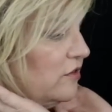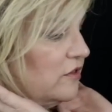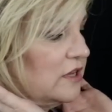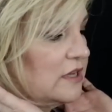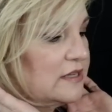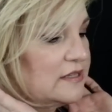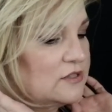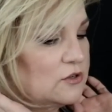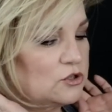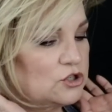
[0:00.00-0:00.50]

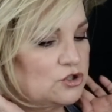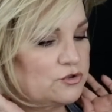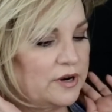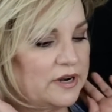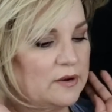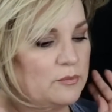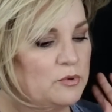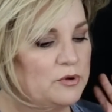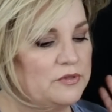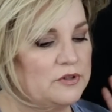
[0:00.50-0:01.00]
this or
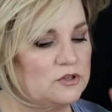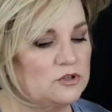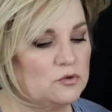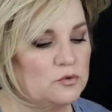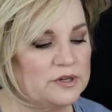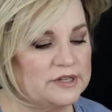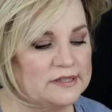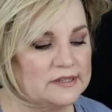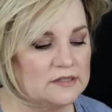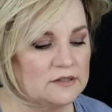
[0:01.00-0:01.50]
straight up with a
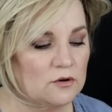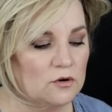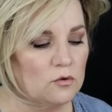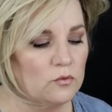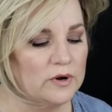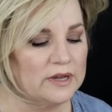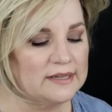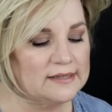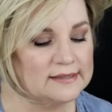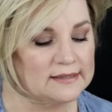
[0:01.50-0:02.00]
twist or
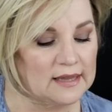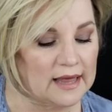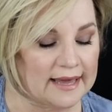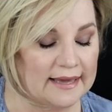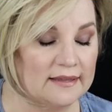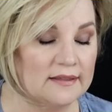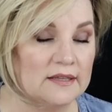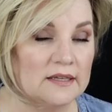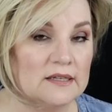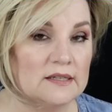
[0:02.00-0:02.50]
wigs
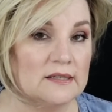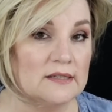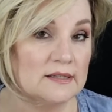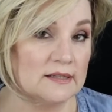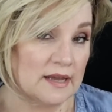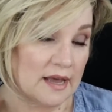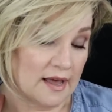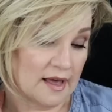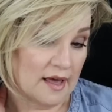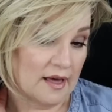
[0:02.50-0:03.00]
like
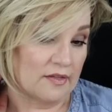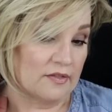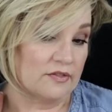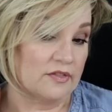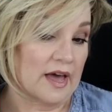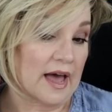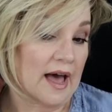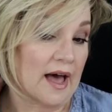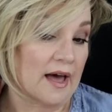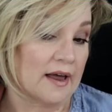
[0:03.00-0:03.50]
this
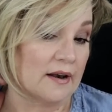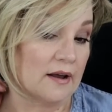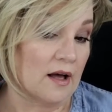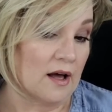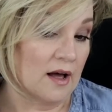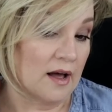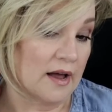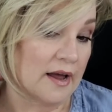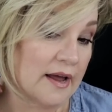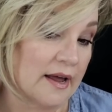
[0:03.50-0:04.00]
that
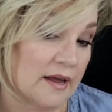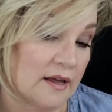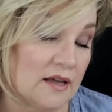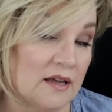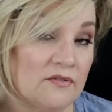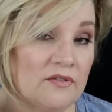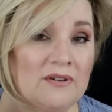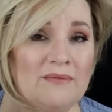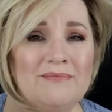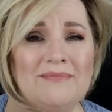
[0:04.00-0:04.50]
I
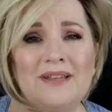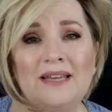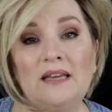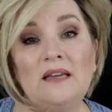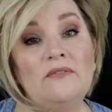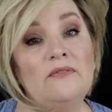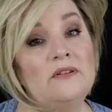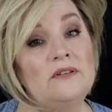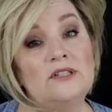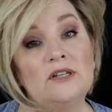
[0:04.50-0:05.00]
even
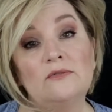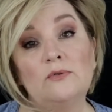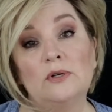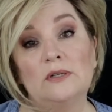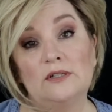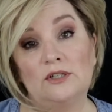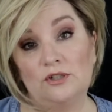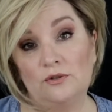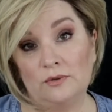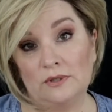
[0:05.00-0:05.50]
even
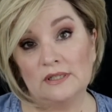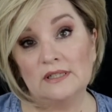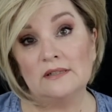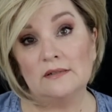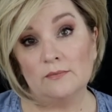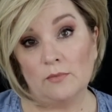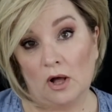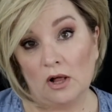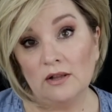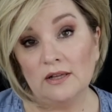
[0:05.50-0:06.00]
to to a
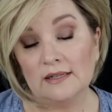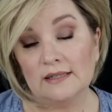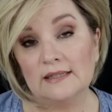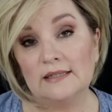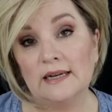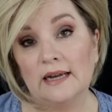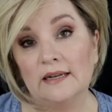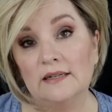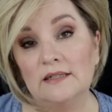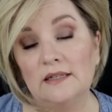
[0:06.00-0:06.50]
small
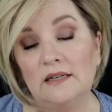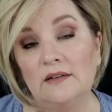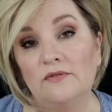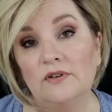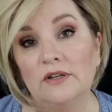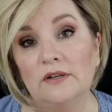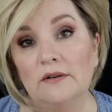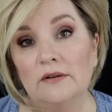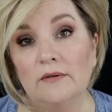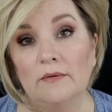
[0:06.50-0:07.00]
extent
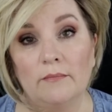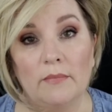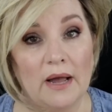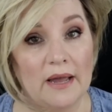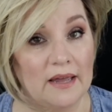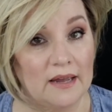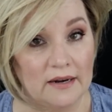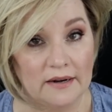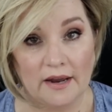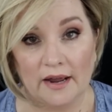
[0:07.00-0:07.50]
even
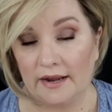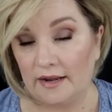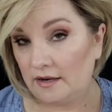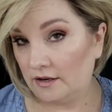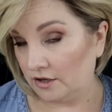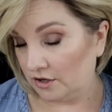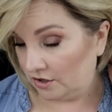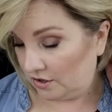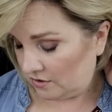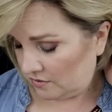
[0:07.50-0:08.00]
my
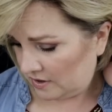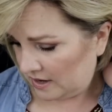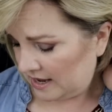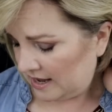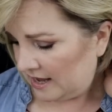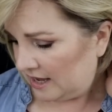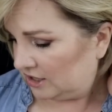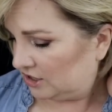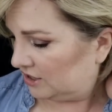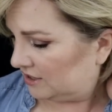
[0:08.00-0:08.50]
ignite you know
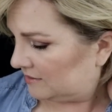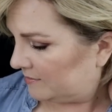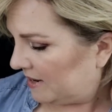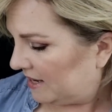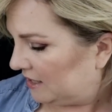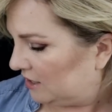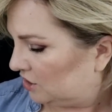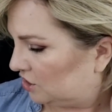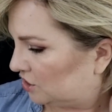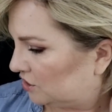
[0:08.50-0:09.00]
just
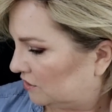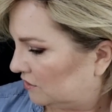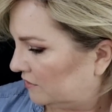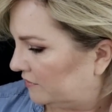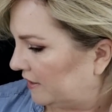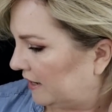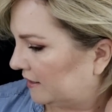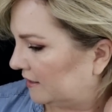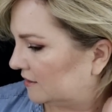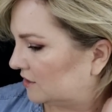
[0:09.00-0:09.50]
making sure
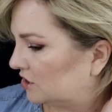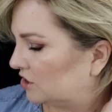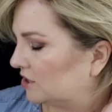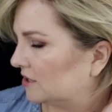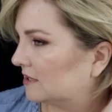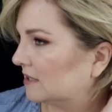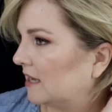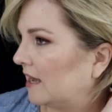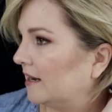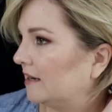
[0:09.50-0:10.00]
that it's
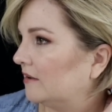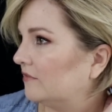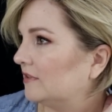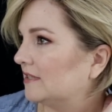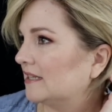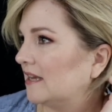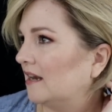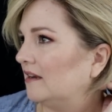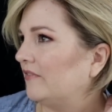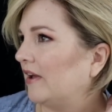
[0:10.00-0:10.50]
just kind of
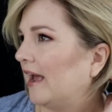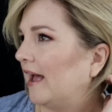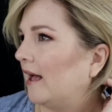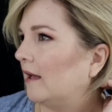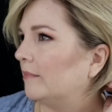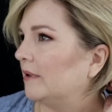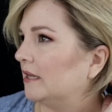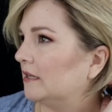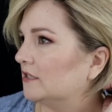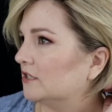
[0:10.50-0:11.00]
it's kind of a
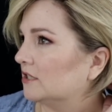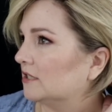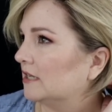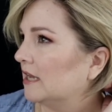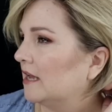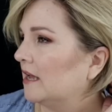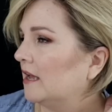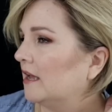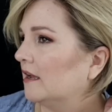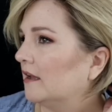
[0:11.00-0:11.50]
habit just
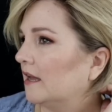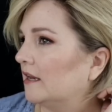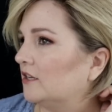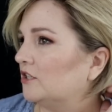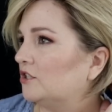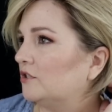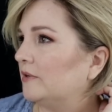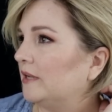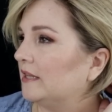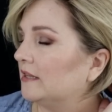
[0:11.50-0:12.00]
kind
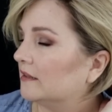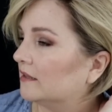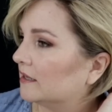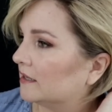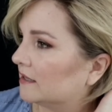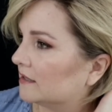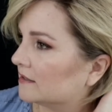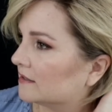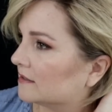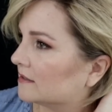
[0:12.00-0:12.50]
of doing
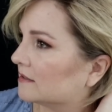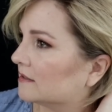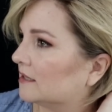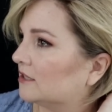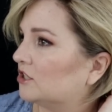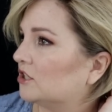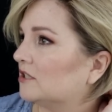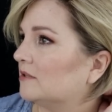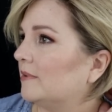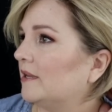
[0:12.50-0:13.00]
this
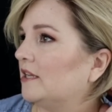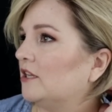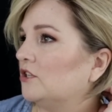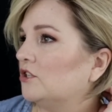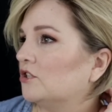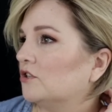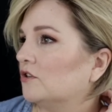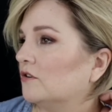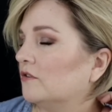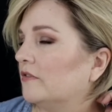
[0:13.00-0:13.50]
and just making
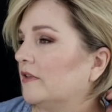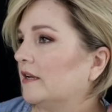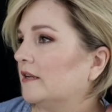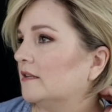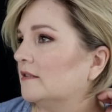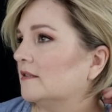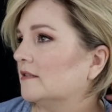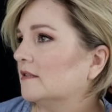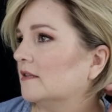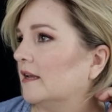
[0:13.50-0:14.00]
sure that
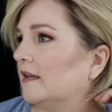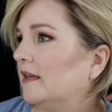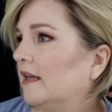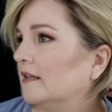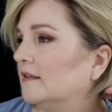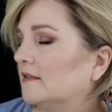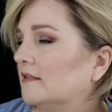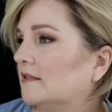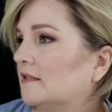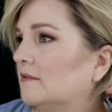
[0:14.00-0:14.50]
it's
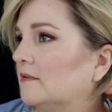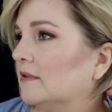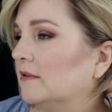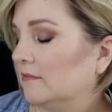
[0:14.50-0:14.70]
against